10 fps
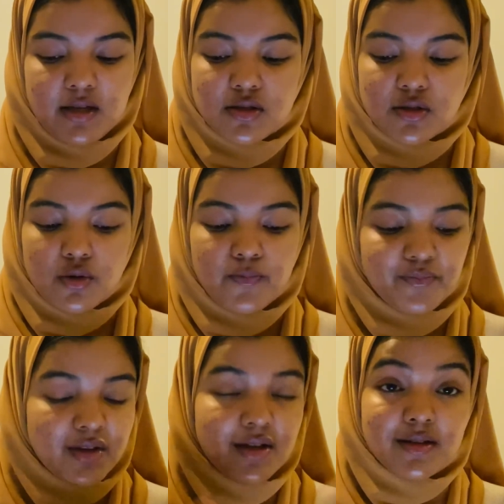So
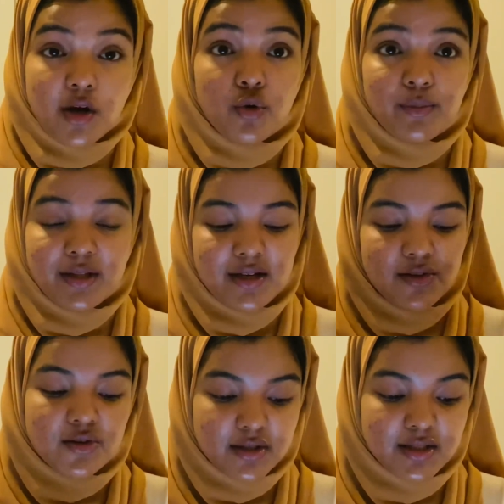that will be the
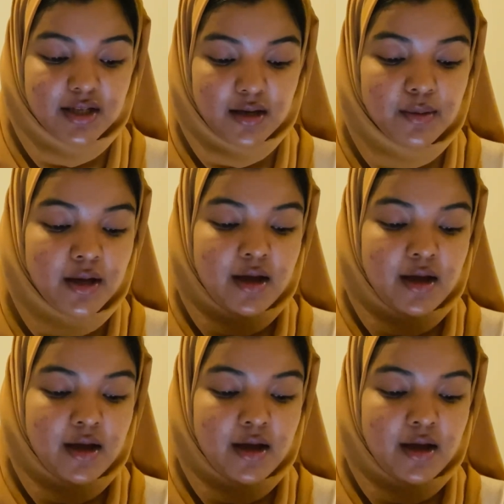third tip.